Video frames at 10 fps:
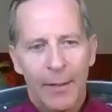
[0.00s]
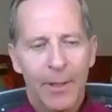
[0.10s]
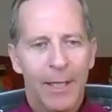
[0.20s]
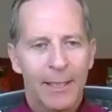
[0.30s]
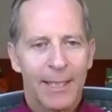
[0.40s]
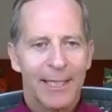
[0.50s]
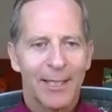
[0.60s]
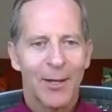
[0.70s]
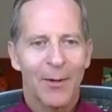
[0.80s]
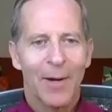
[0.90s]
well,
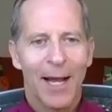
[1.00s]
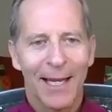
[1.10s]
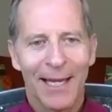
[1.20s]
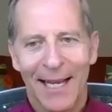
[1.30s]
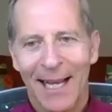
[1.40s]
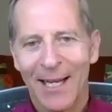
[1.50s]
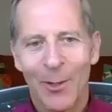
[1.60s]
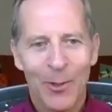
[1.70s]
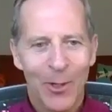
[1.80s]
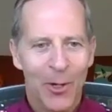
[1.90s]
I
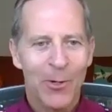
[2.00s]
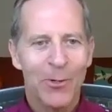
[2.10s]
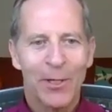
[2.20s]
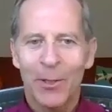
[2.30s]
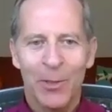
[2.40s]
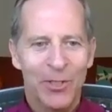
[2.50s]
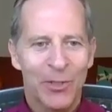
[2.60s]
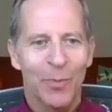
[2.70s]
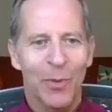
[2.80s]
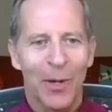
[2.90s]
don't own a
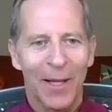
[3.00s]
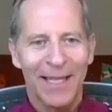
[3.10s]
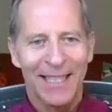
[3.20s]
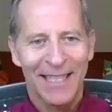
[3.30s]
crystal ball,